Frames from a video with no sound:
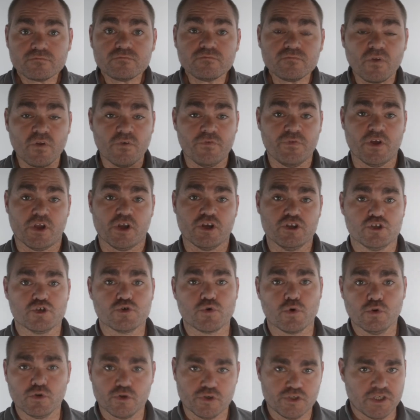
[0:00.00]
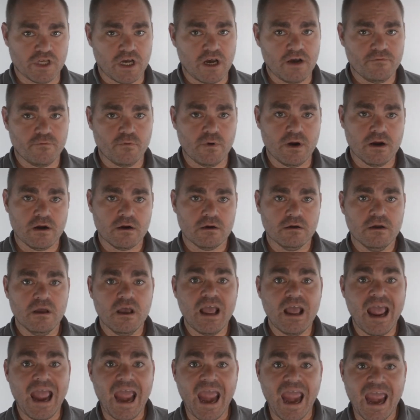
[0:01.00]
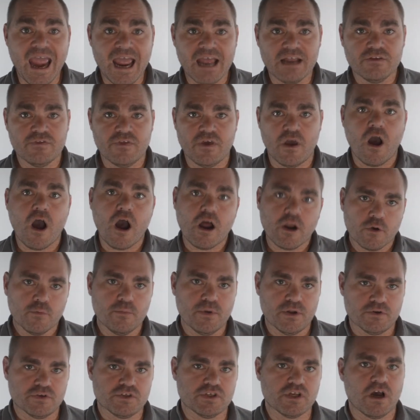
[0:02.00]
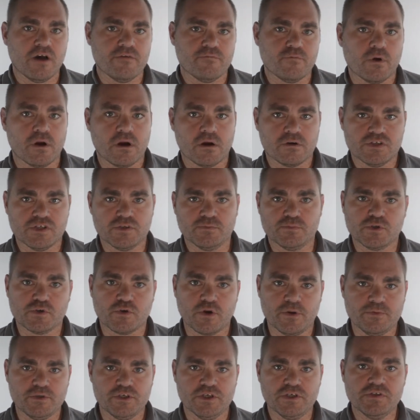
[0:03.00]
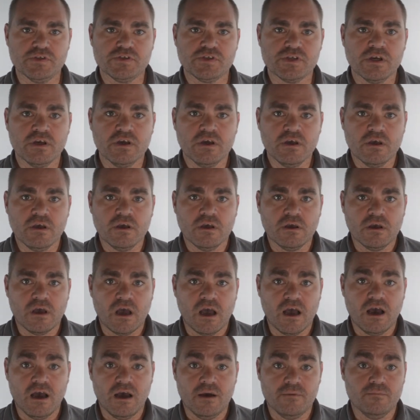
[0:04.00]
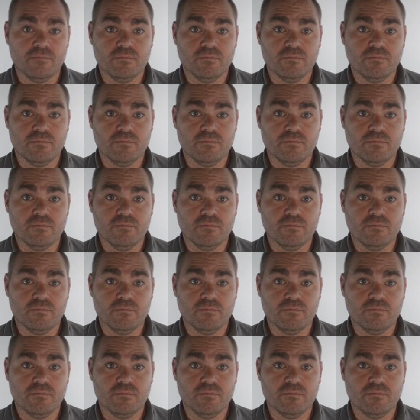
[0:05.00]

the controller software and the AutoBidder software subscriptions. All